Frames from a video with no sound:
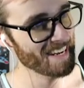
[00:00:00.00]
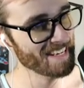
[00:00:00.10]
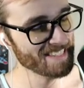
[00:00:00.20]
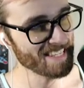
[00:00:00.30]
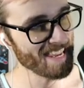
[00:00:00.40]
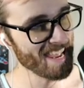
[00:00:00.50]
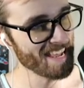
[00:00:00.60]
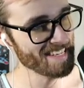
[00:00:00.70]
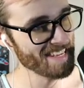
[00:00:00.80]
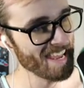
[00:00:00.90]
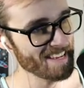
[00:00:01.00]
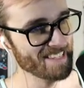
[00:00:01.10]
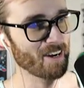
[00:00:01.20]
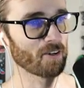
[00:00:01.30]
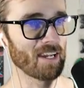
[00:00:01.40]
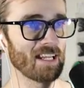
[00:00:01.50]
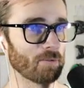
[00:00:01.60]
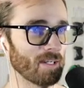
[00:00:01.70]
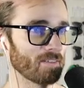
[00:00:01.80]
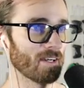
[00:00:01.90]
Hey, Sandy. Hey, Sandy. Okay,
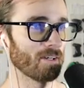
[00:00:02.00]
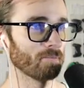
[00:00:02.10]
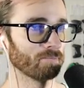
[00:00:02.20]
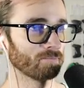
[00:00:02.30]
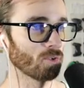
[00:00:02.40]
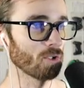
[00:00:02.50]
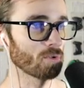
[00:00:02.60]
anyway, um, oh